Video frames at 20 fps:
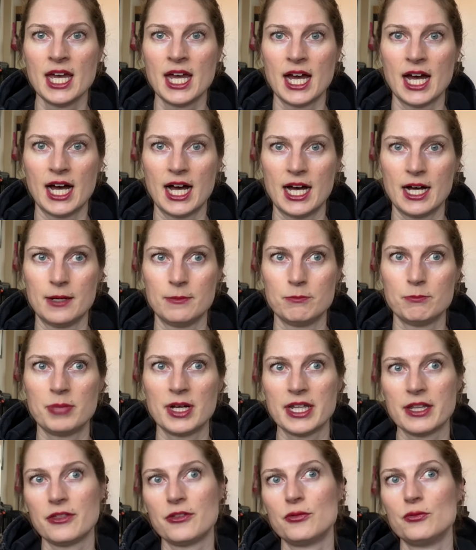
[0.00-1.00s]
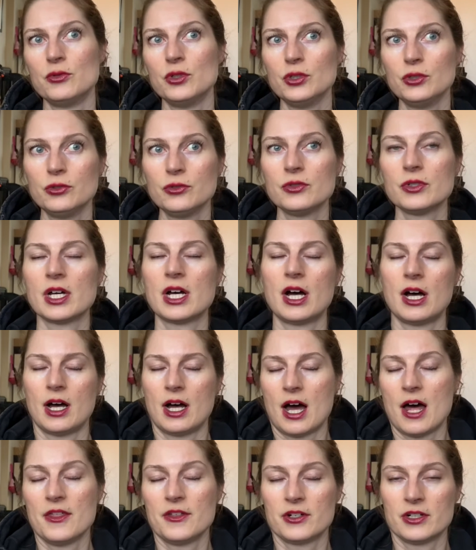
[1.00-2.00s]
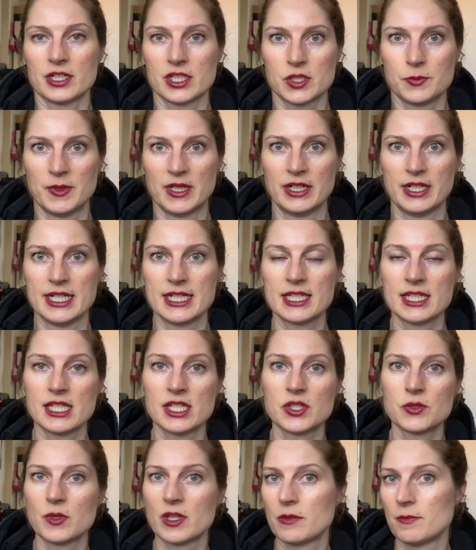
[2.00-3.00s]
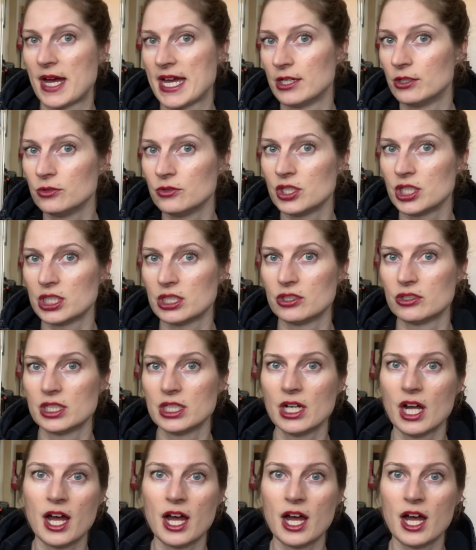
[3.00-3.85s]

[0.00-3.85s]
Um, but through other experiences with my own children,